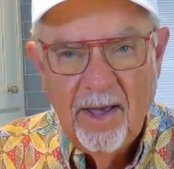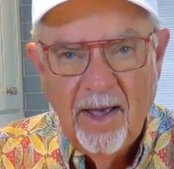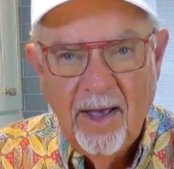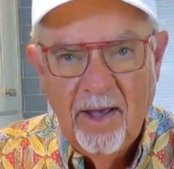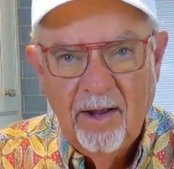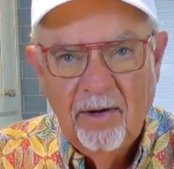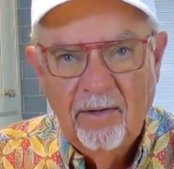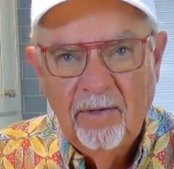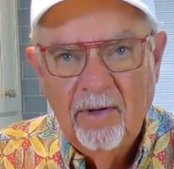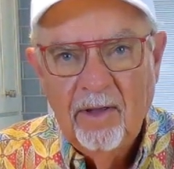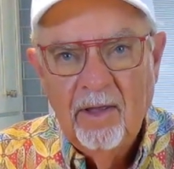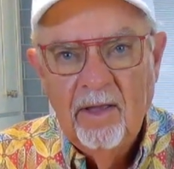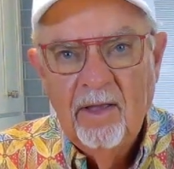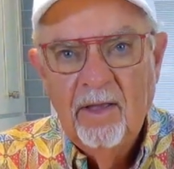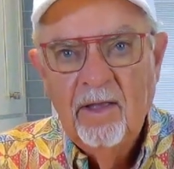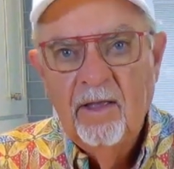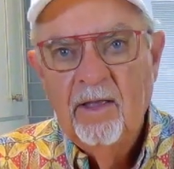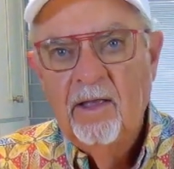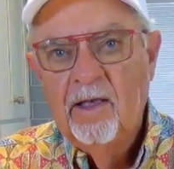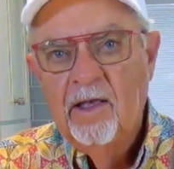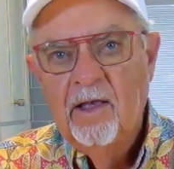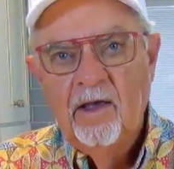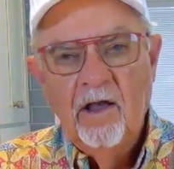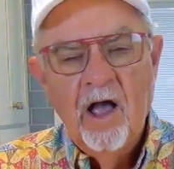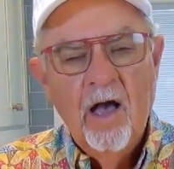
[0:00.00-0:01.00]
me out.
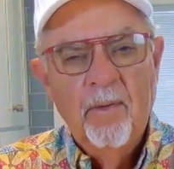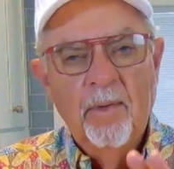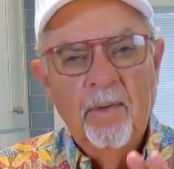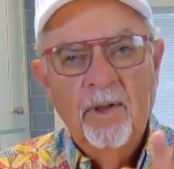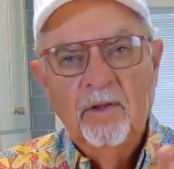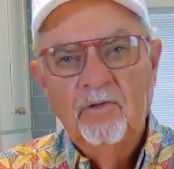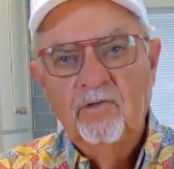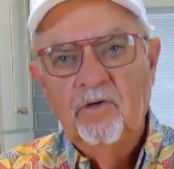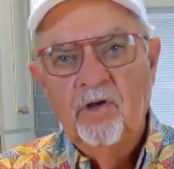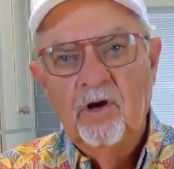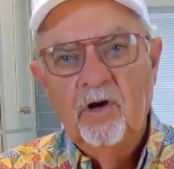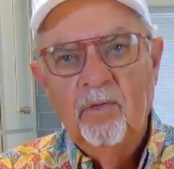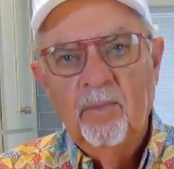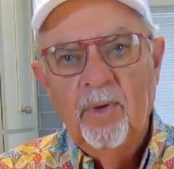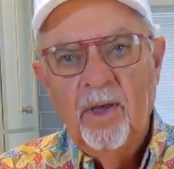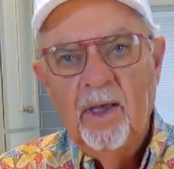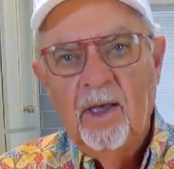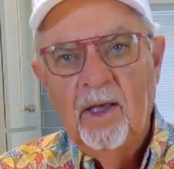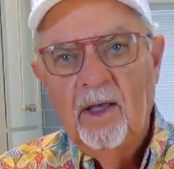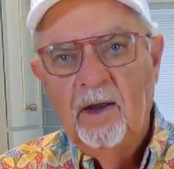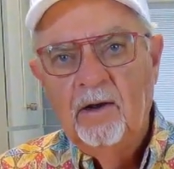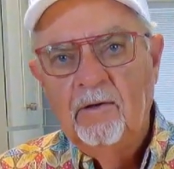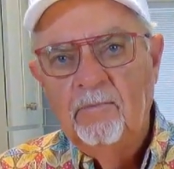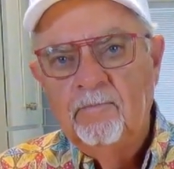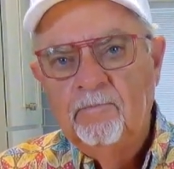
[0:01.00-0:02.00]
Comments good or
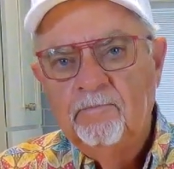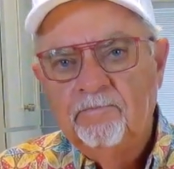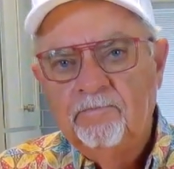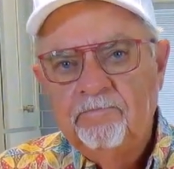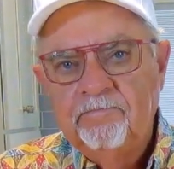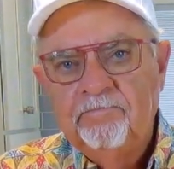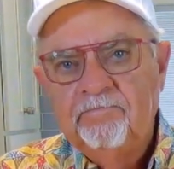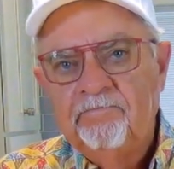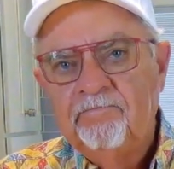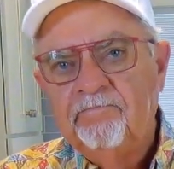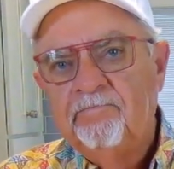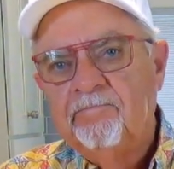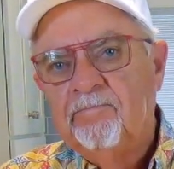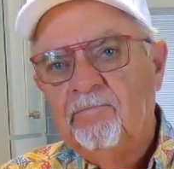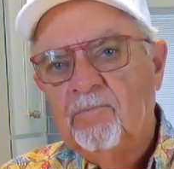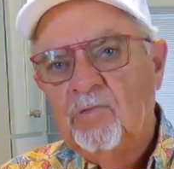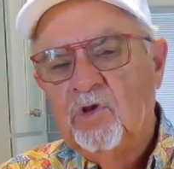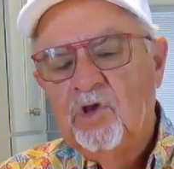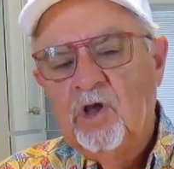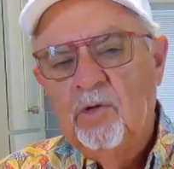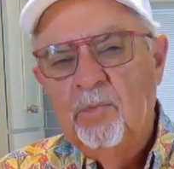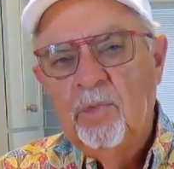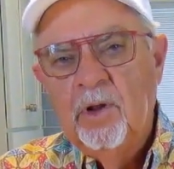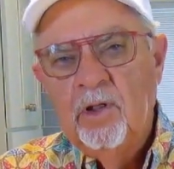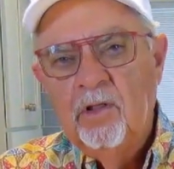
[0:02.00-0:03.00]
bad,
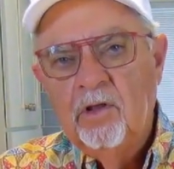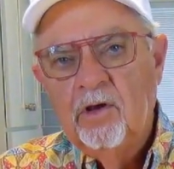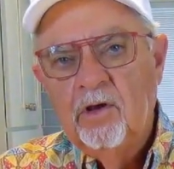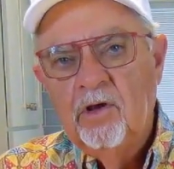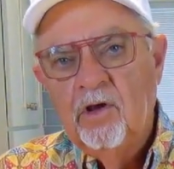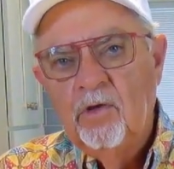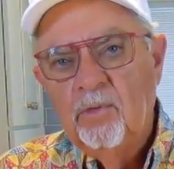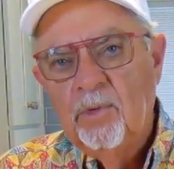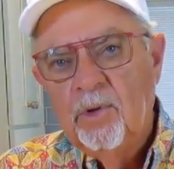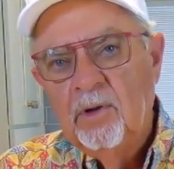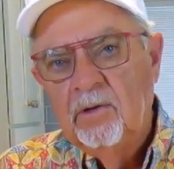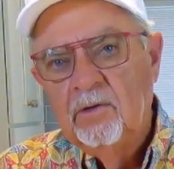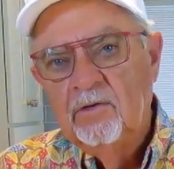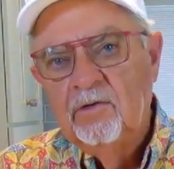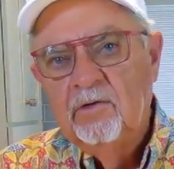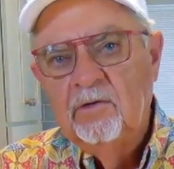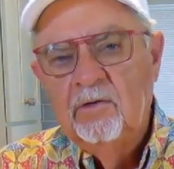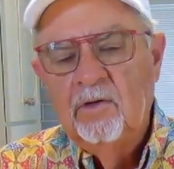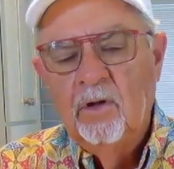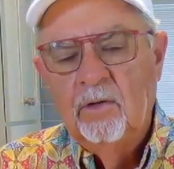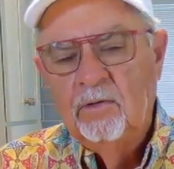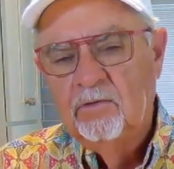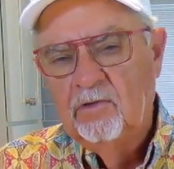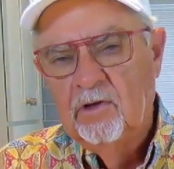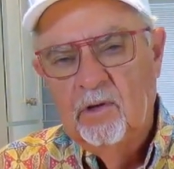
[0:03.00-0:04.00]
Send me the good ones.
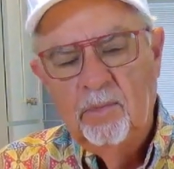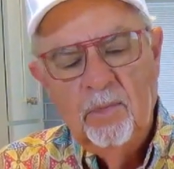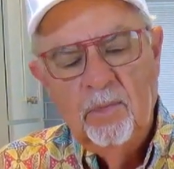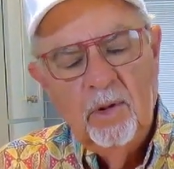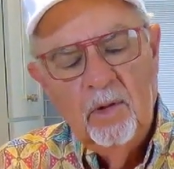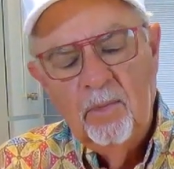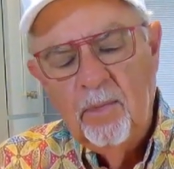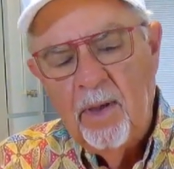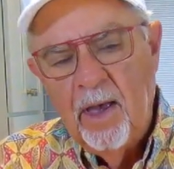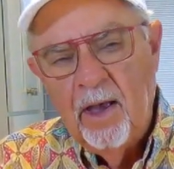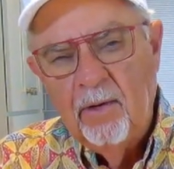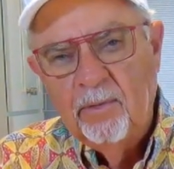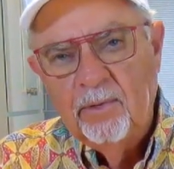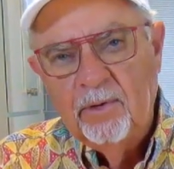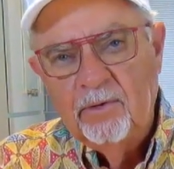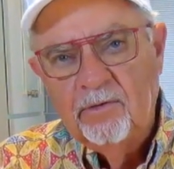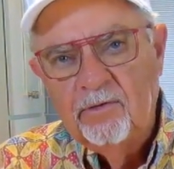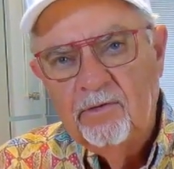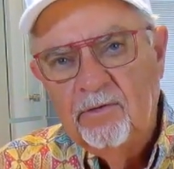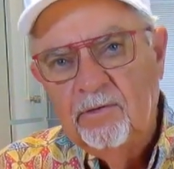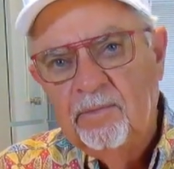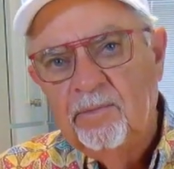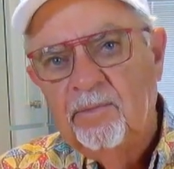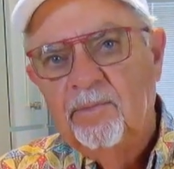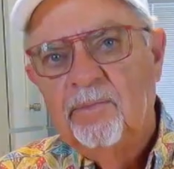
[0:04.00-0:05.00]
Don't send me the bad
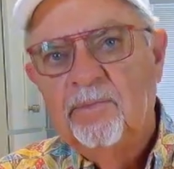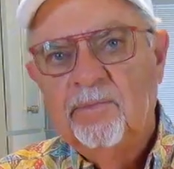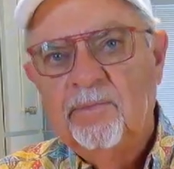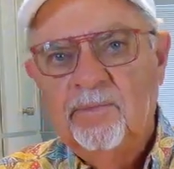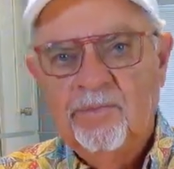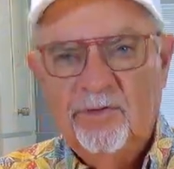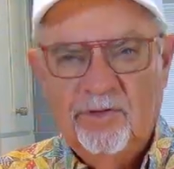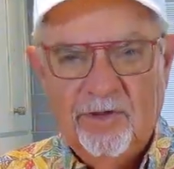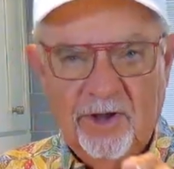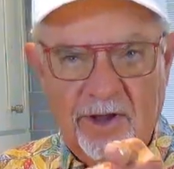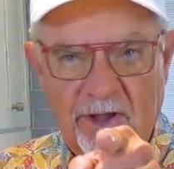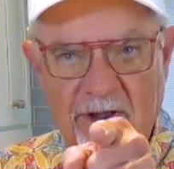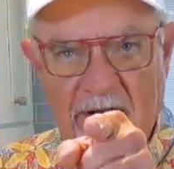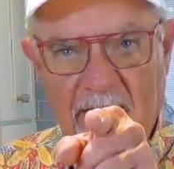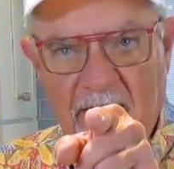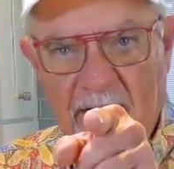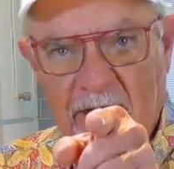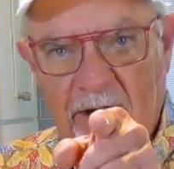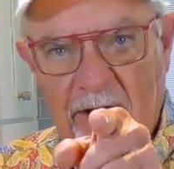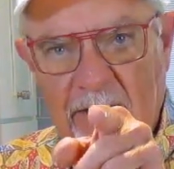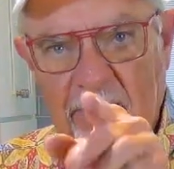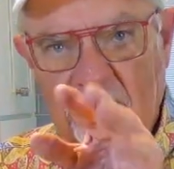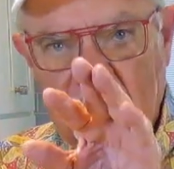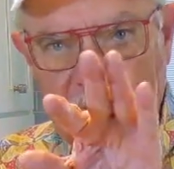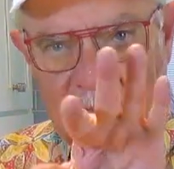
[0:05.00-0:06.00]
ones. See you
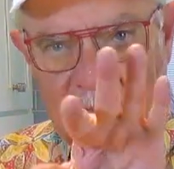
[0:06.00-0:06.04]
later.